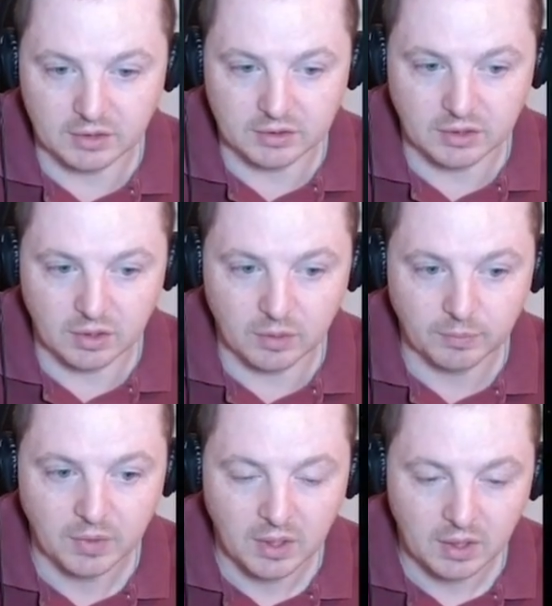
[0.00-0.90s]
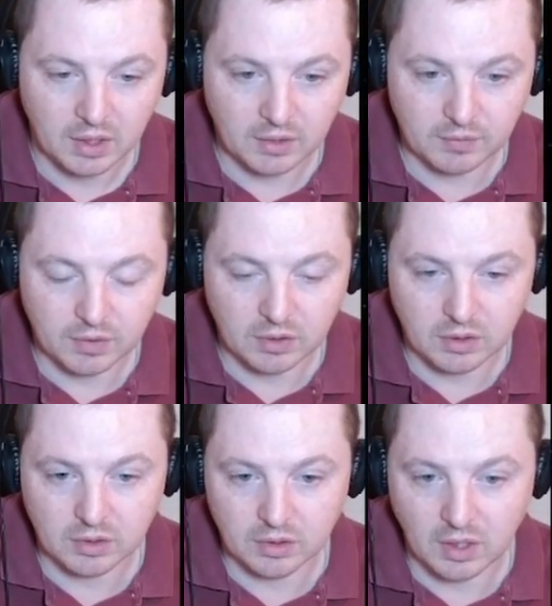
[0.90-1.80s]
So if
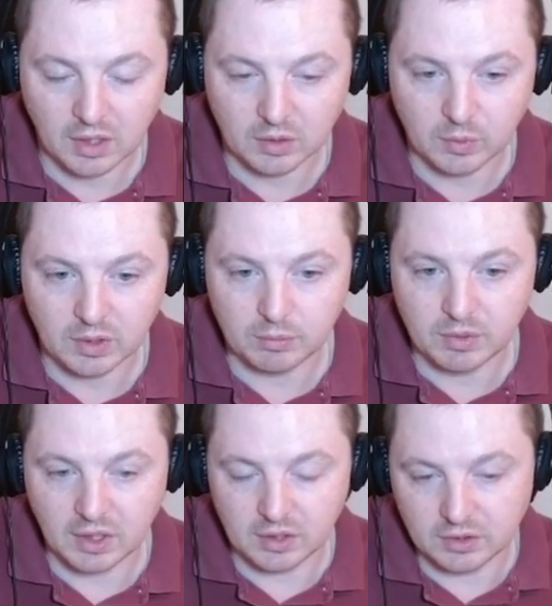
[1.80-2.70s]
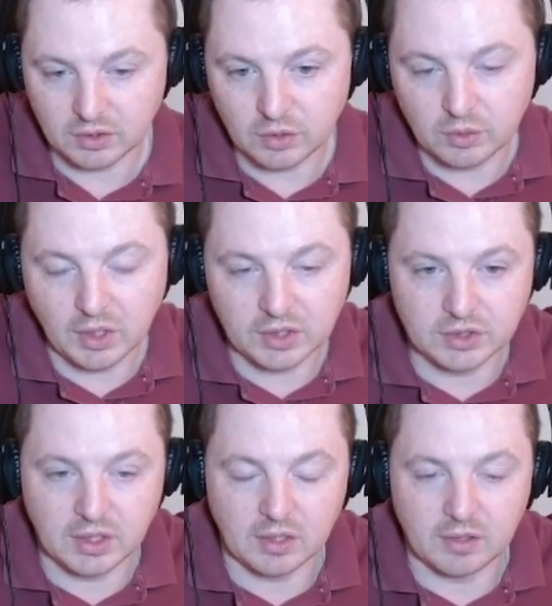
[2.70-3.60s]
you're not going to be getting the new
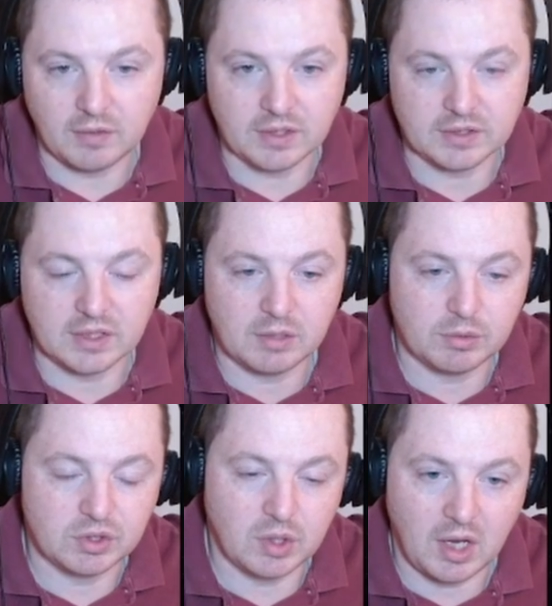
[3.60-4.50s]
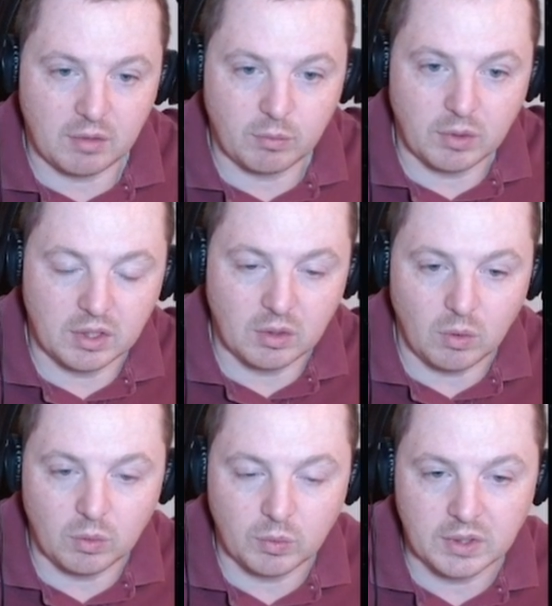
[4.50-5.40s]
legendary Vesta, but you have one of the
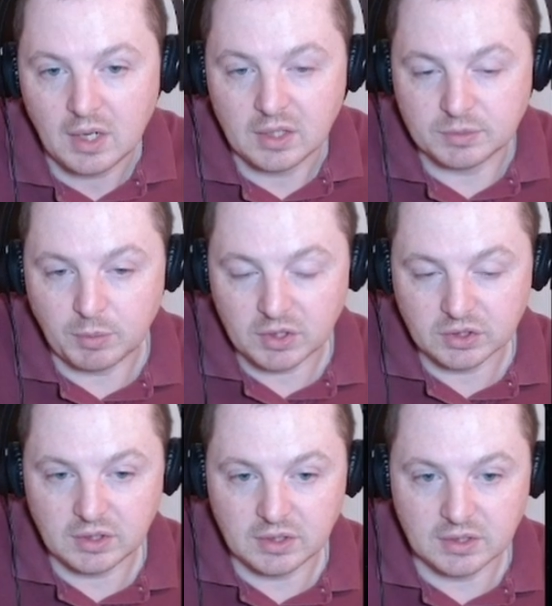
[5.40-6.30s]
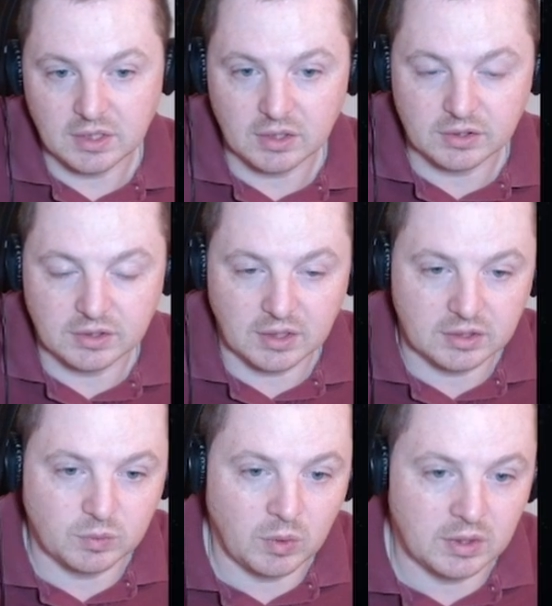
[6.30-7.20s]
old ones, especially the tier
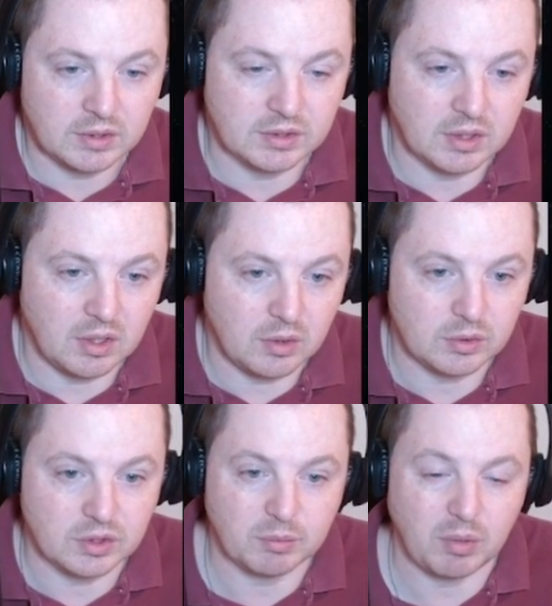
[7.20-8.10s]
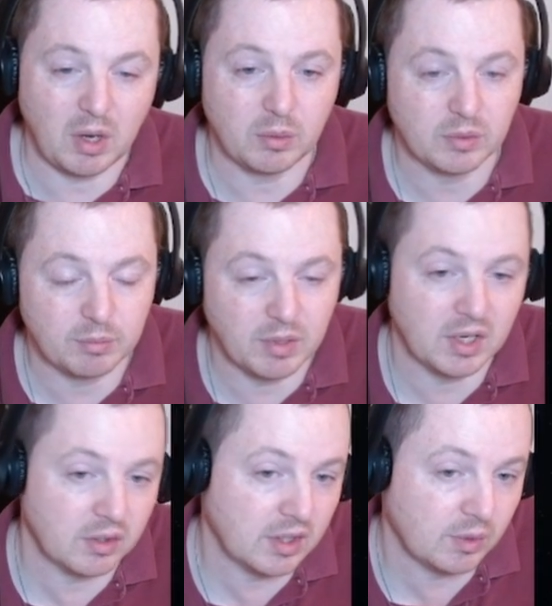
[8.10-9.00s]
6 ones, those are probably
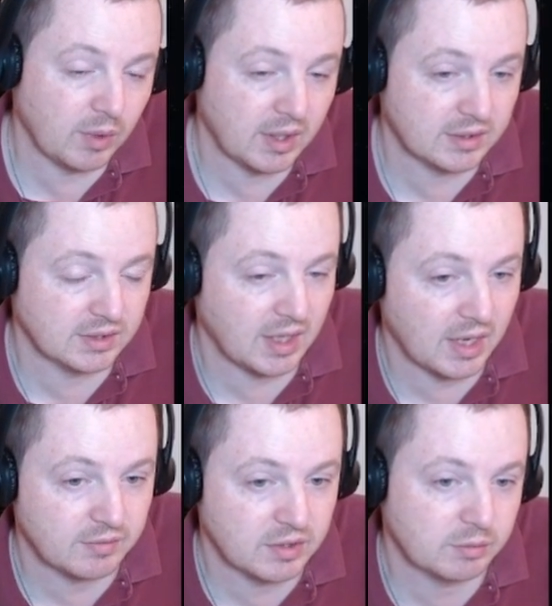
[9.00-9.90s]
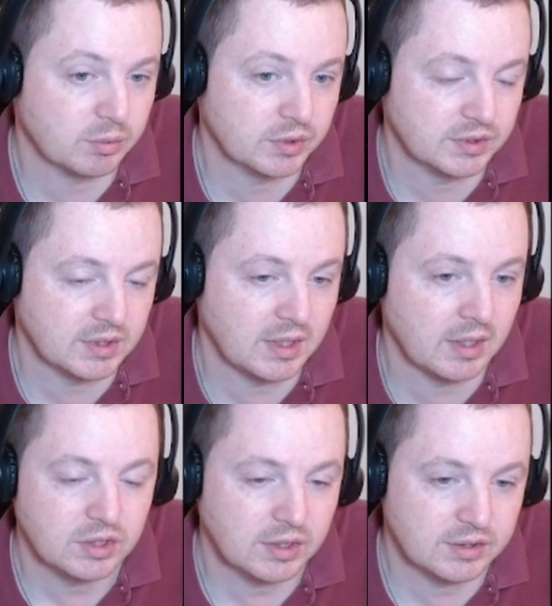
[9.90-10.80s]
better anyway because they have temporal
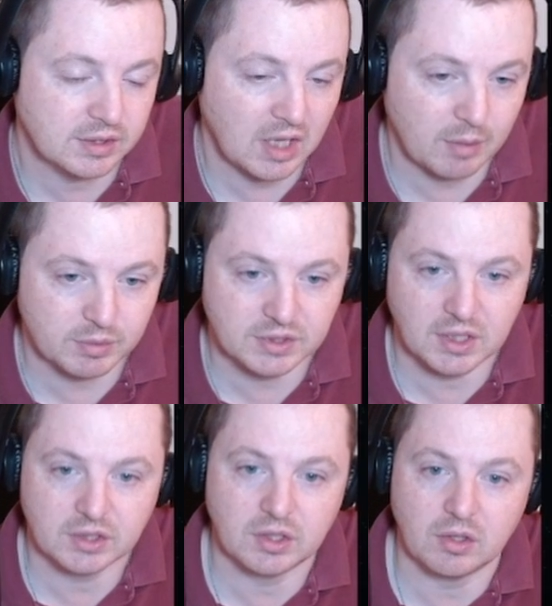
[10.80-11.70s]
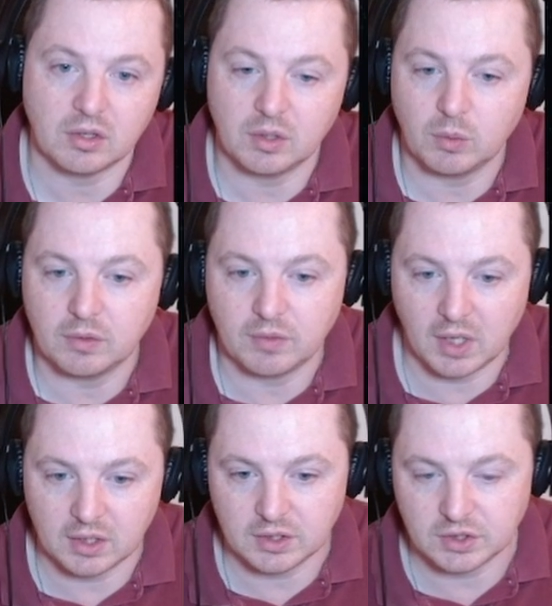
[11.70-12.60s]
seating. Just slap a Section 31
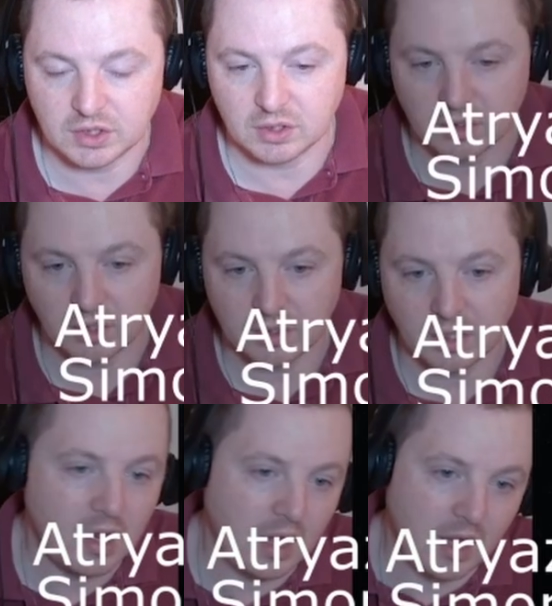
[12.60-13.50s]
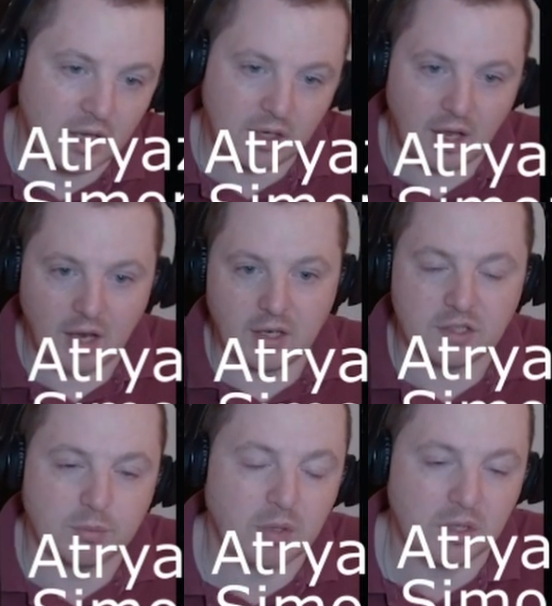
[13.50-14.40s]
Vanity Shield on there and
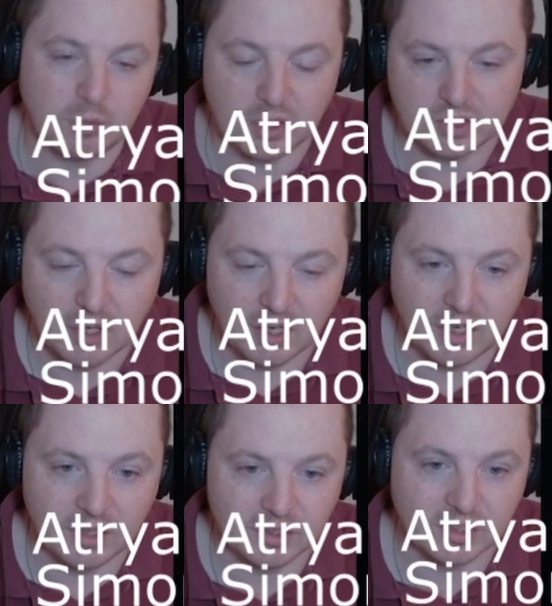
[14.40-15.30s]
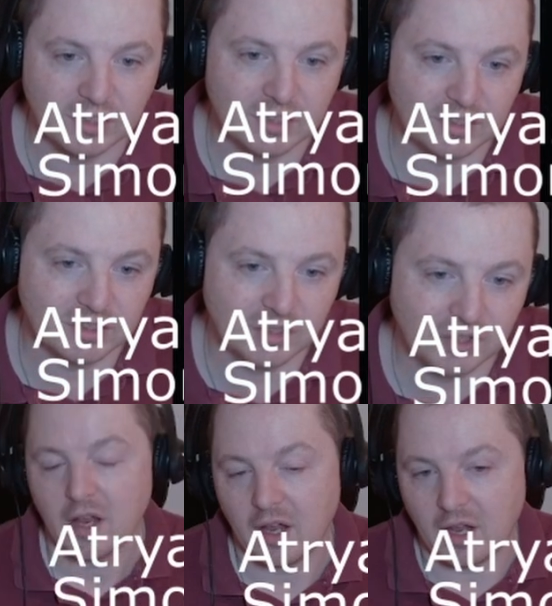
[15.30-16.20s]
it's pretty much just as
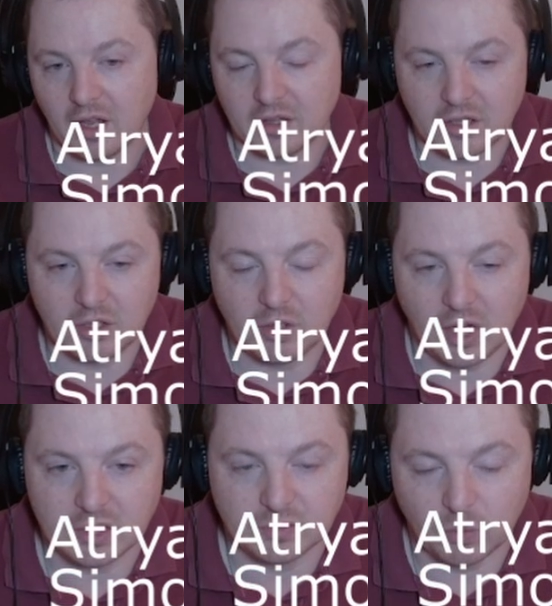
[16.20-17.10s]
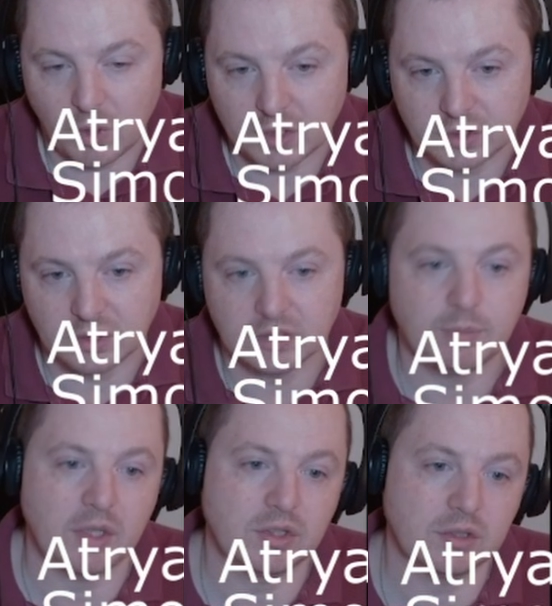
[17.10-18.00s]
good. And thank you guys for watching.
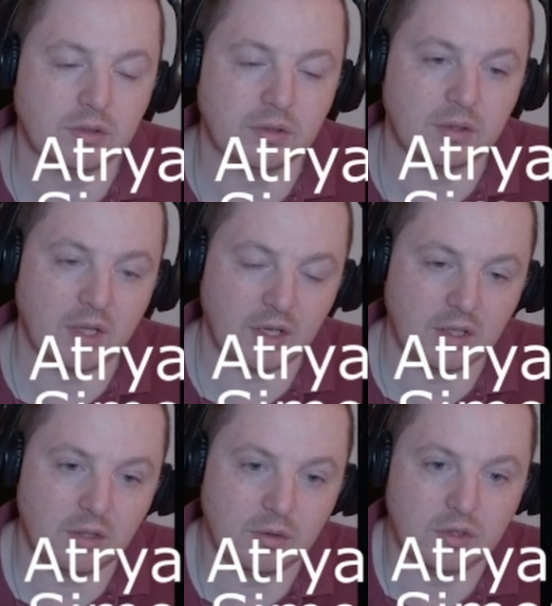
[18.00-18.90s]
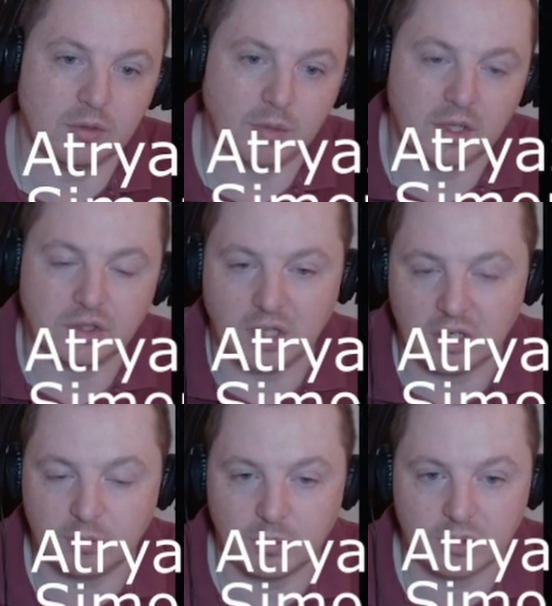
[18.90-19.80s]
Special thank you to my
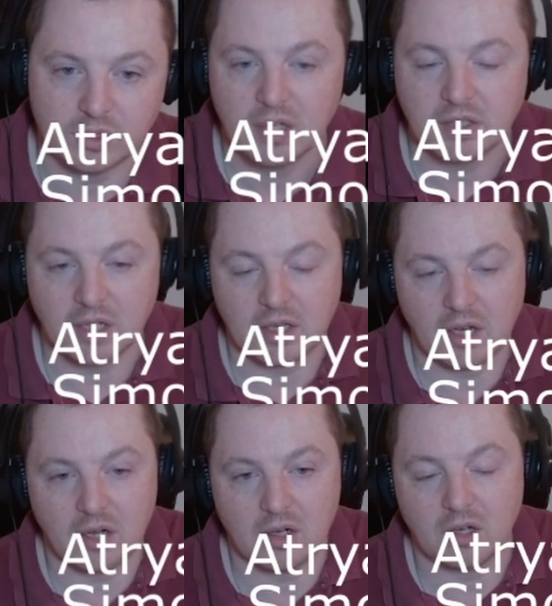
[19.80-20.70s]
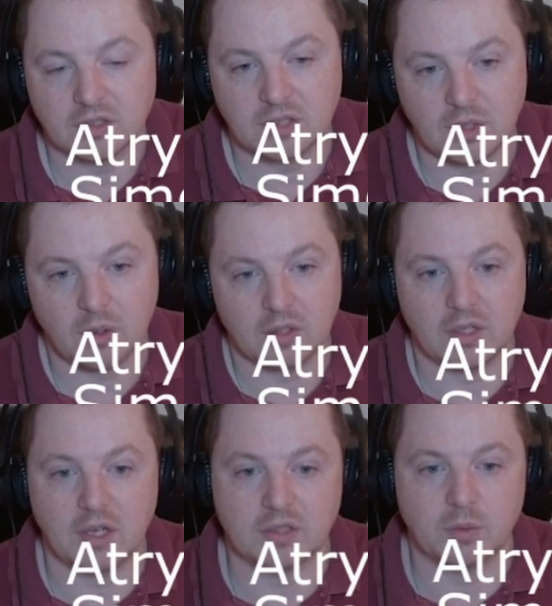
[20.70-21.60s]
channel members. Take care. I'll see you all in
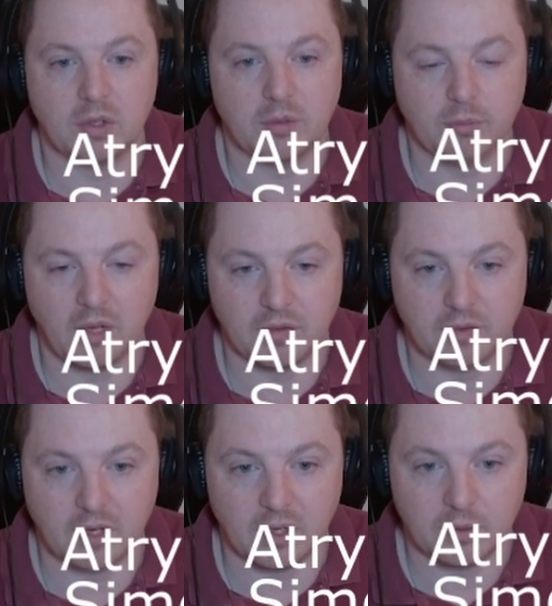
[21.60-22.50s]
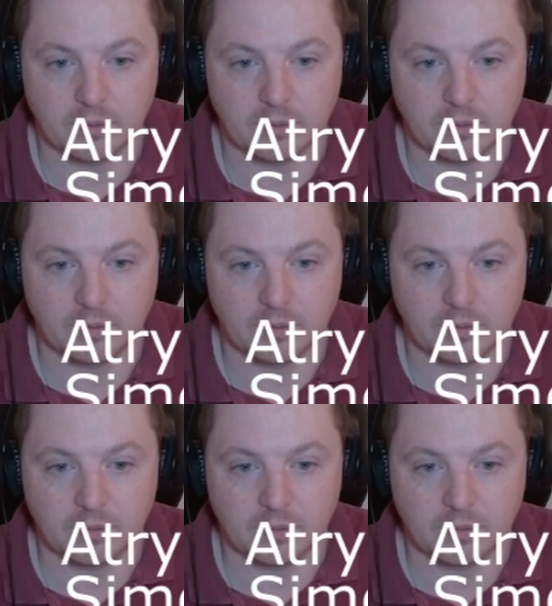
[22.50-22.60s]
the next one. Bye for now.